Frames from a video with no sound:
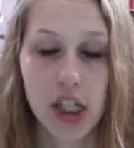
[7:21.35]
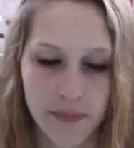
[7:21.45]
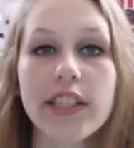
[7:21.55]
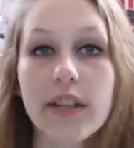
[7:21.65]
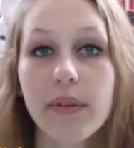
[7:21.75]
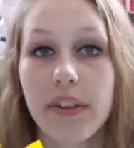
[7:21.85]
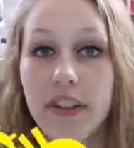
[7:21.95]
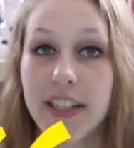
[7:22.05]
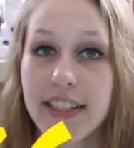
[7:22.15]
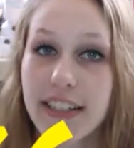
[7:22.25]
Question number
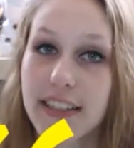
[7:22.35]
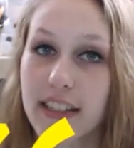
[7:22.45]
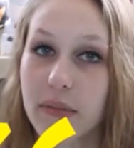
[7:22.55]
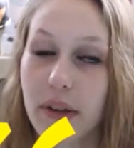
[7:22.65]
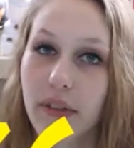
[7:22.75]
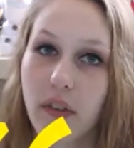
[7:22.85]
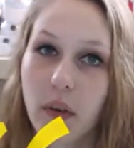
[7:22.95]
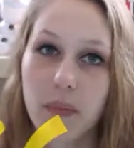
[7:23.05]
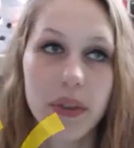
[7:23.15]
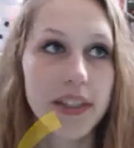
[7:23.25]
36 is my
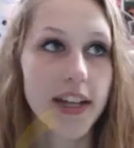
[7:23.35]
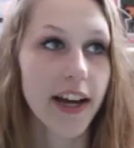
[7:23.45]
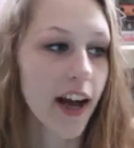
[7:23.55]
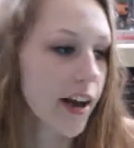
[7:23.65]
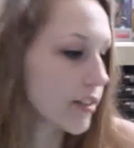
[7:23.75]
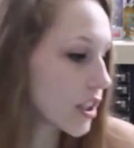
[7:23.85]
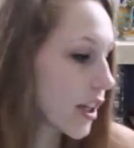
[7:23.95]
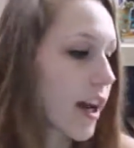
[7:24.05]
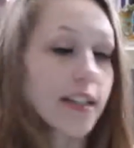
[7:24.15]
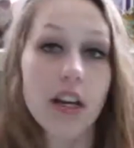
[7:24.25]
favorite book snack. I really
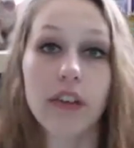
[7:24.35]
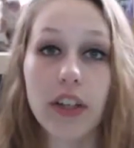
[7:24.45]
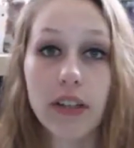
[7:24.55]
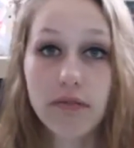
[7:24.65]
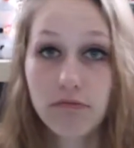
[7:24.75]
like iced coffee.